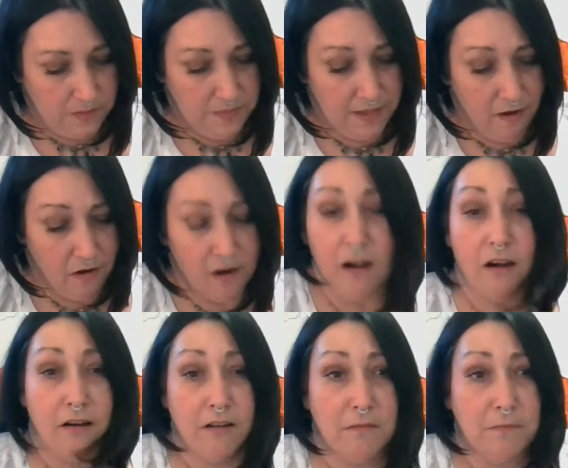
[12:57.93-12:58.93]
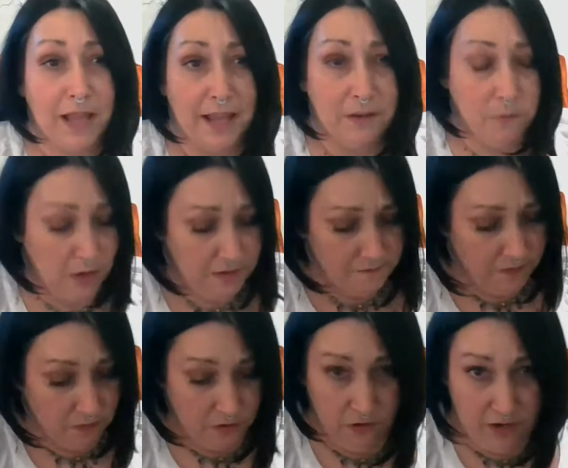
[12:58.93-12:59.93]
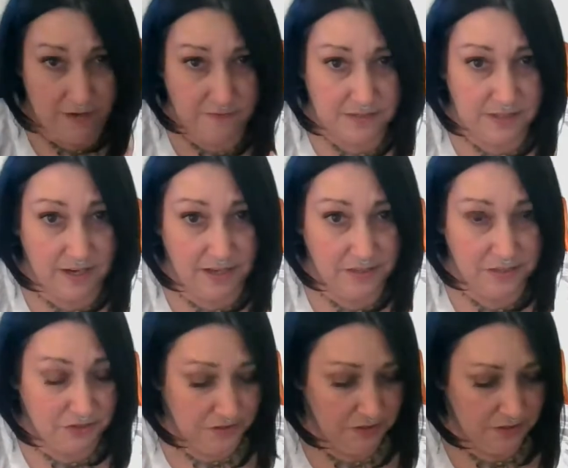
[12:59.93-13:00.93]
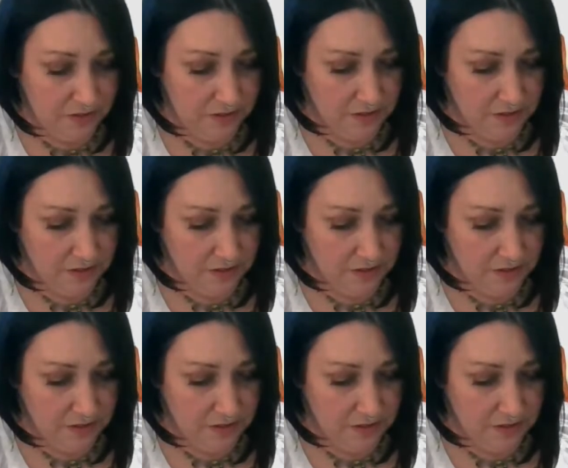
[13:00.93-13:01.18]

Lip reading: They are all black and white photographs that I took.